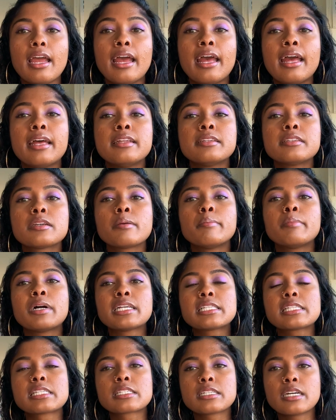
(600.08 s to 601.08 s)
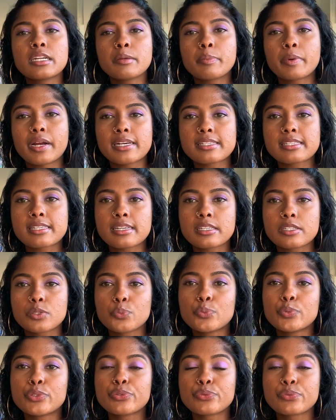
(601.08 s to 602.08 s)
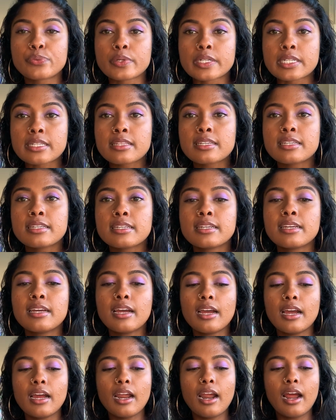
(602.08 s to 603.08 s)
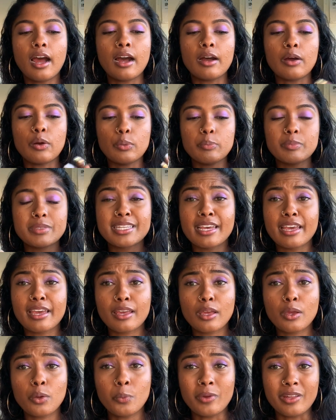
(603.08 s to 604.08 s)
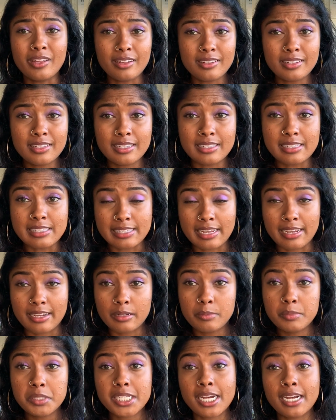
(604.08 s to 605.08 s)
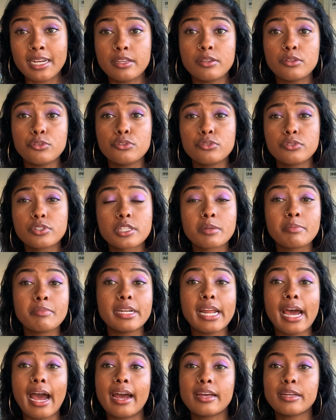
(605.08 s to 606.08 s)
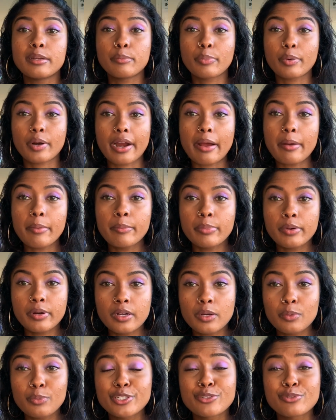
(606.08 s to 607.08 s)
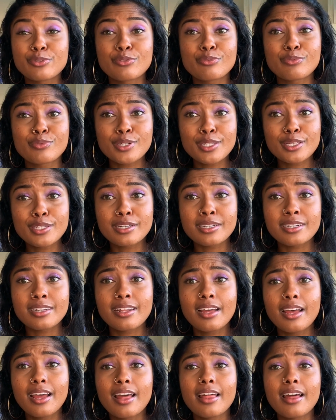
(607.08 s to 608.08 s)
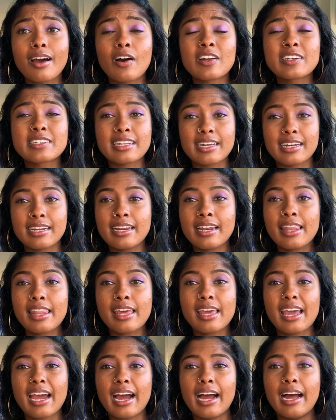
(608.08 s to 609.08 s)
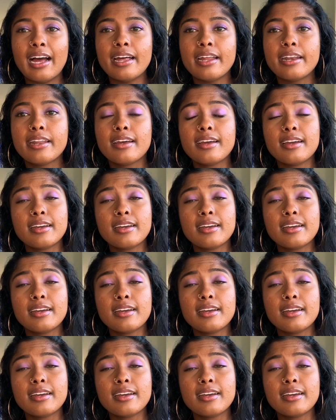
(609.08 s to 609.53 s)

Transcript: And my study process was really taking weekly exams. I used the Manhattan Prep book, which was really good. Online they had